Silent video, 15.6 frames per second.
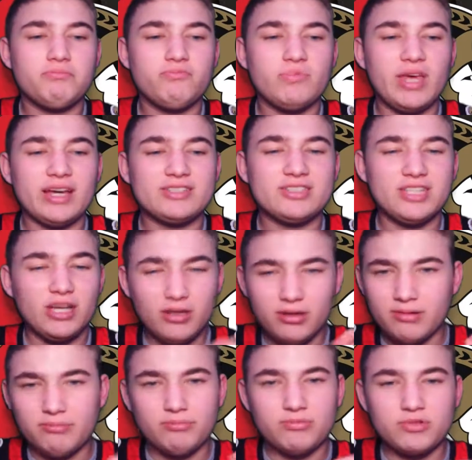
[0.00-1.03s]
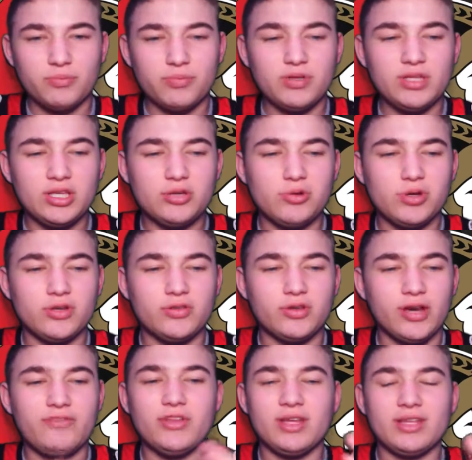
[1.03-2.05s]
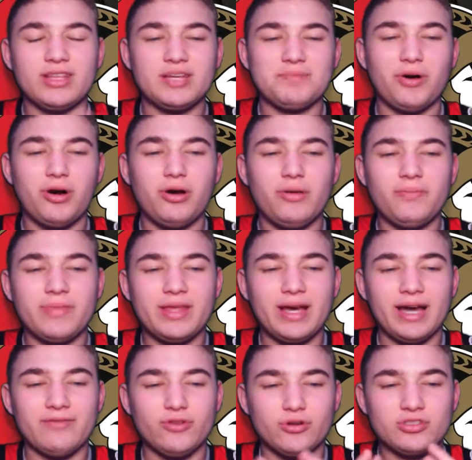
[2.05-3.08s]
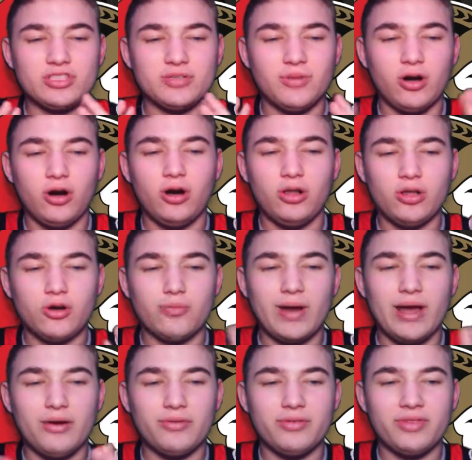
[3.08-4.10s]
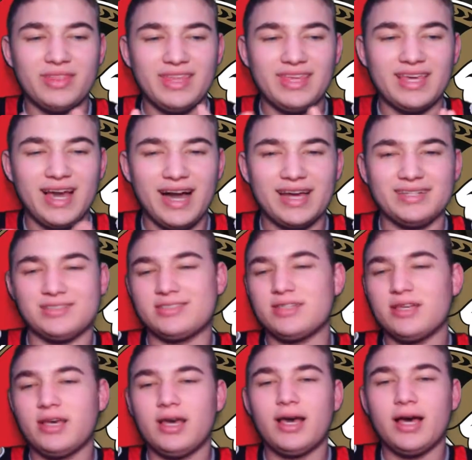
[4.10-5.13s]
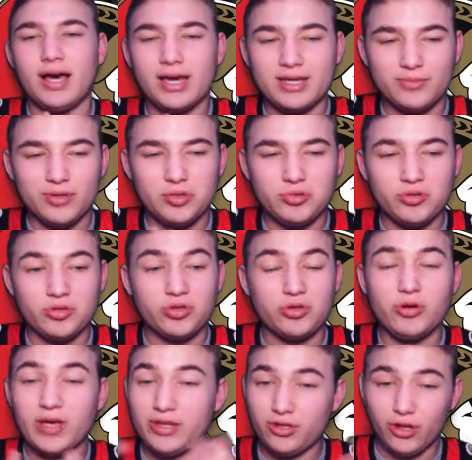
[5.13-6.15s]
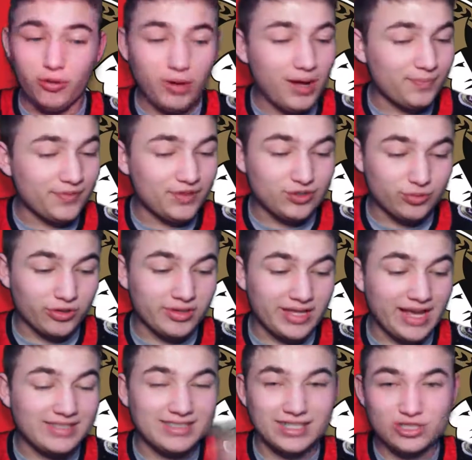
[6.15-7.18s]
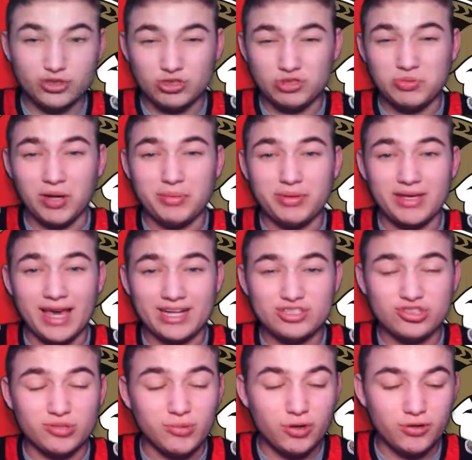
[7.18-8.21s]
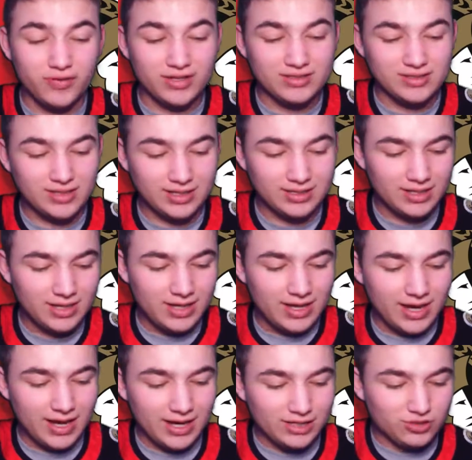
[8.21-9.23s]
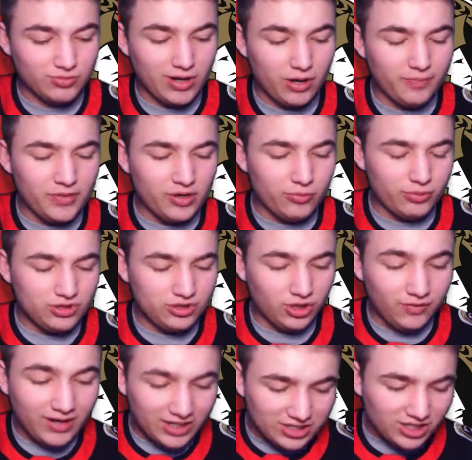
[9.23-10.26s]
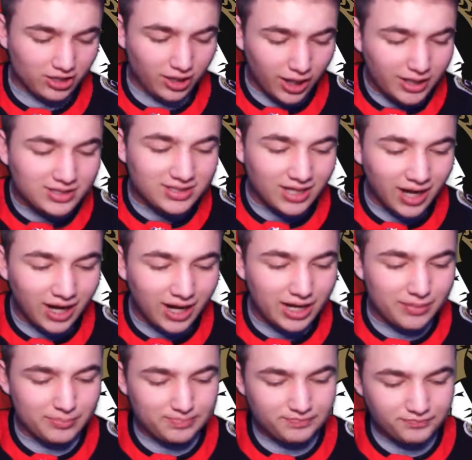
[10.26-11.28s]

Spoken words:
XL, completely agree with you. I feel like Nick Paul, I've noticed him all around the ice. I completely agree with you. And you know what? He's wearing the 8 tonight, so he's probably extra motivated tonight as well. We still have actually a lot of time